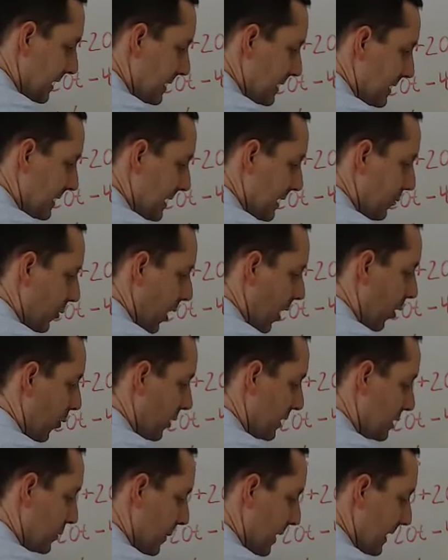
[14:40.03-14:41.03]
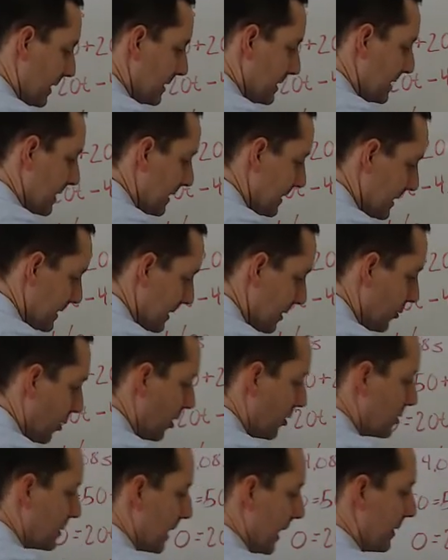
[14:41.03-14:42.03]
is 0, which means that
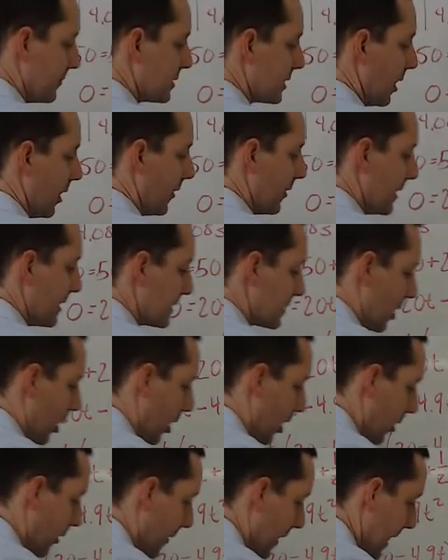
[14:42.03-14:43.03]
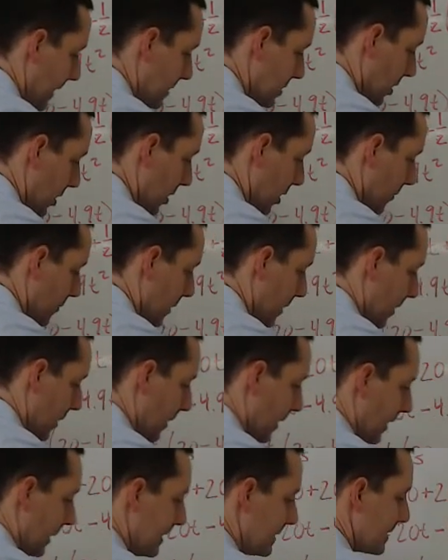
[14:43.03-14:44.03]
0 times all this, all that term
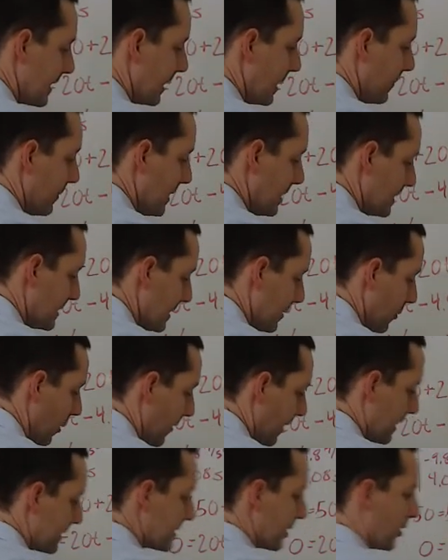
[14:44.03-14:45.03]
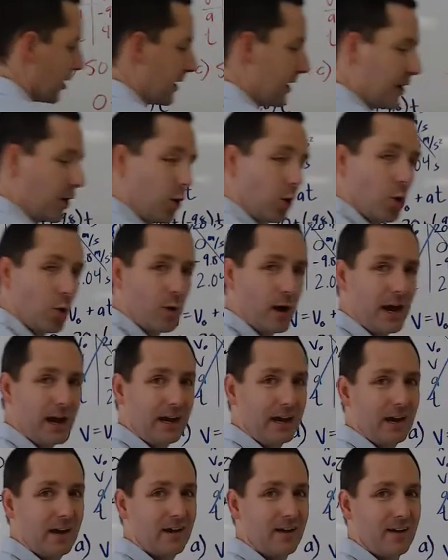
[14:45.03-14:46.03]
is going to be 0. That's all going to go
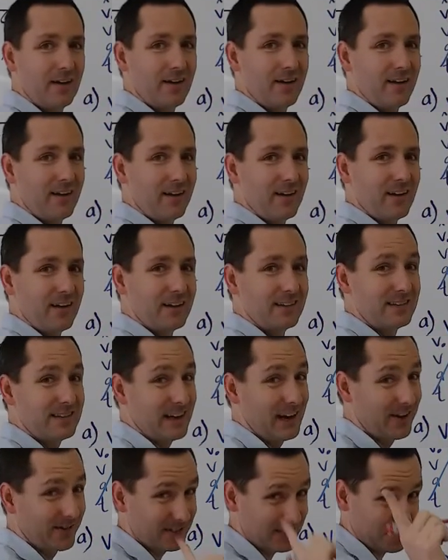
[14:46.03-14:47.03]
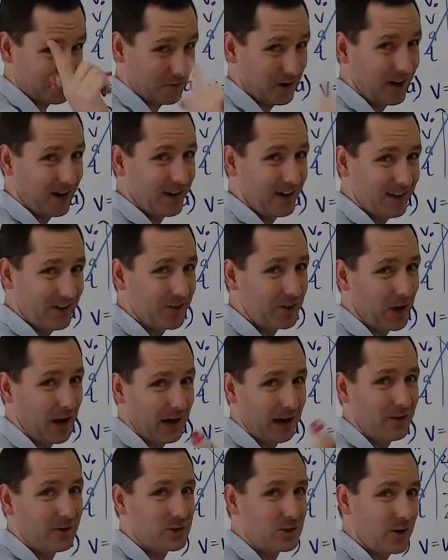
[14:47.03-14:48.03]
away. See, I was smart. You thought
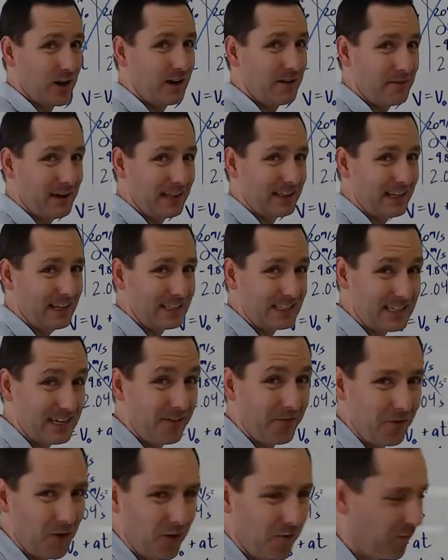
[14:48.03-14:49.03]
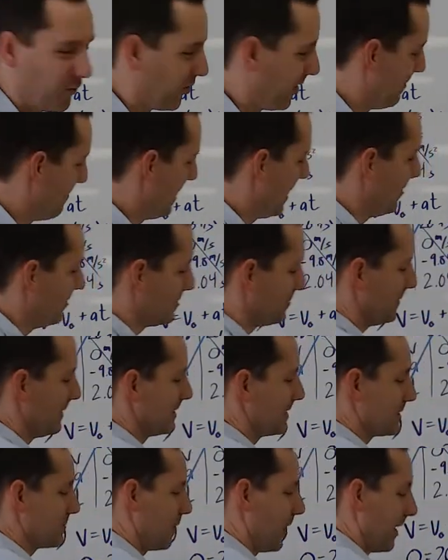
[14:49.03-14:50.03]
I was trying to make things difficult for you, but I was being
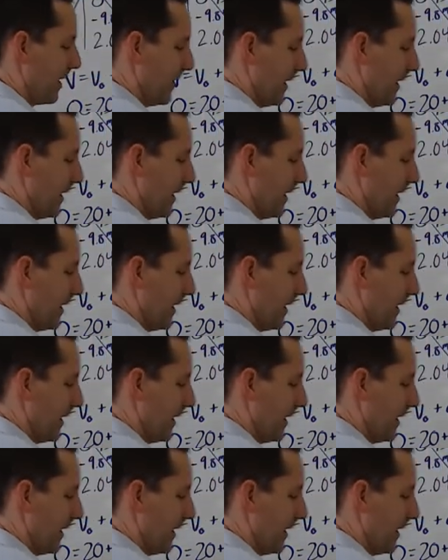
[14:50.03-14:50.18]
smart